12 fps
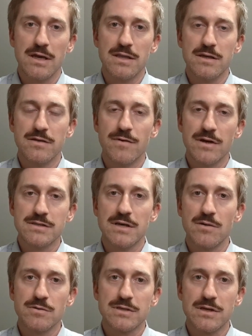And the advice I
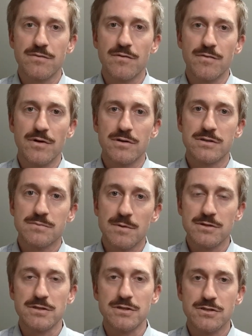always give for folks,
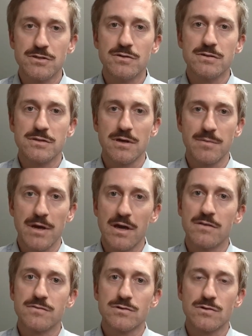especially students coming
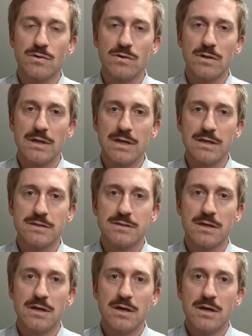out of school, is